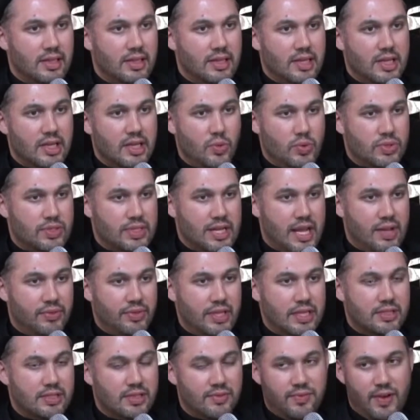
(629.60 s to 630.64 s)
He wasn't out there
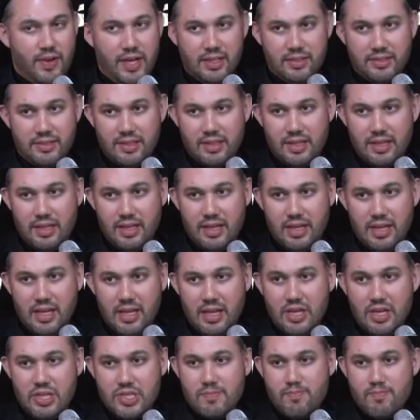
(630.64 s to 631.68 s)
to fight.
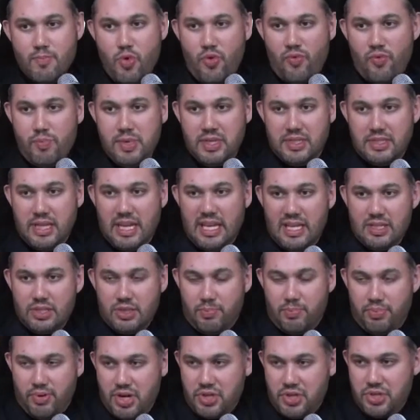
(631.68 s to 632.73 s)
His movement against
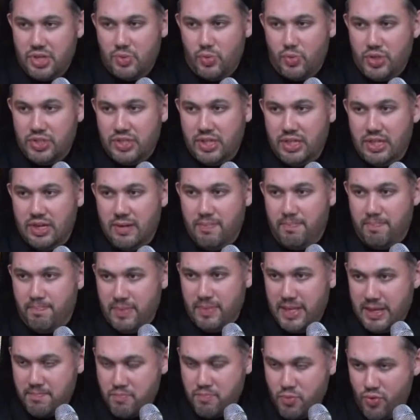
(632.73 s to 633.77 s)
oppression wasn't a
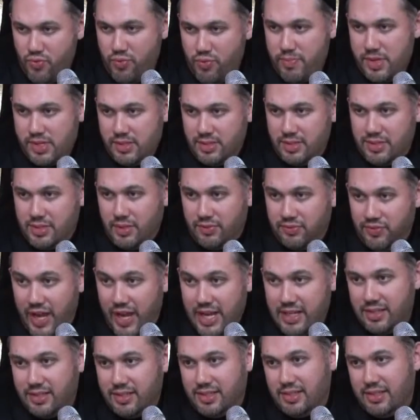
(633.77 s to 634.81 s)
movement to
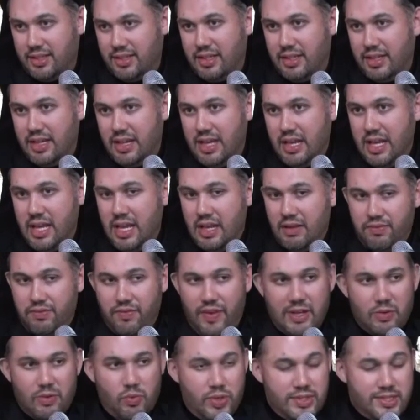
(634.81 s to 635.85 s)
fight. In
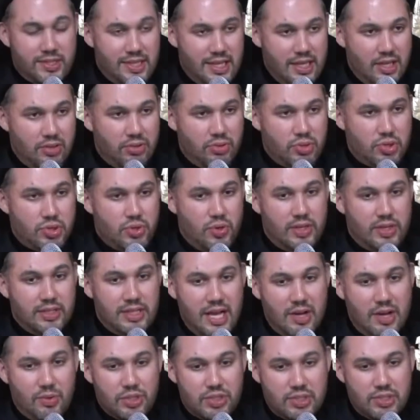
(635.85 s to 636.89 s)
fact, what Sayyid
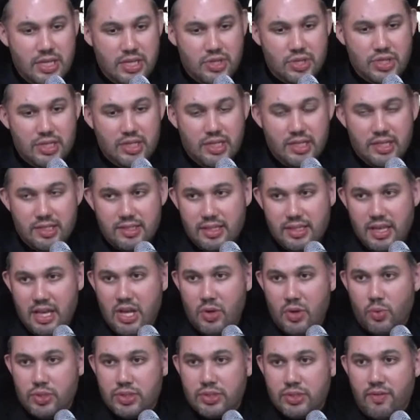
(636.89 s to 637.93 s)
al-Shuhada was teaching us
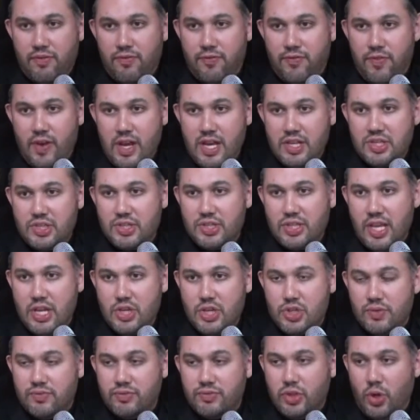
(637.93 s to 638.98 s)
was the first stage
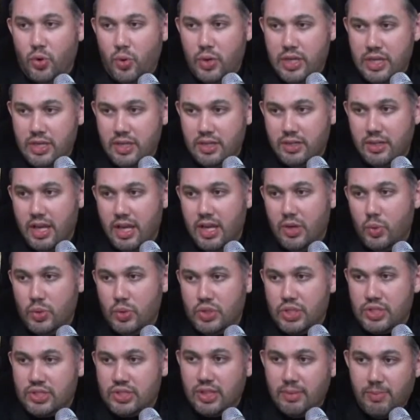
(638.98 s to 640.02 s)
of Tawheed, which
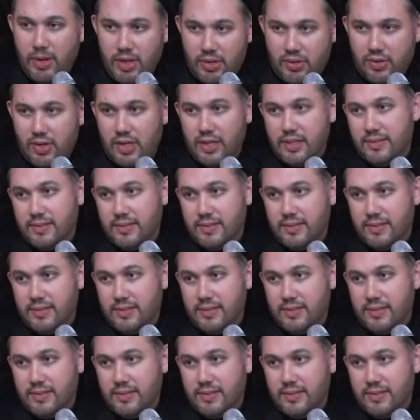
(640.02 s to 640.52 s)
is Tabarra.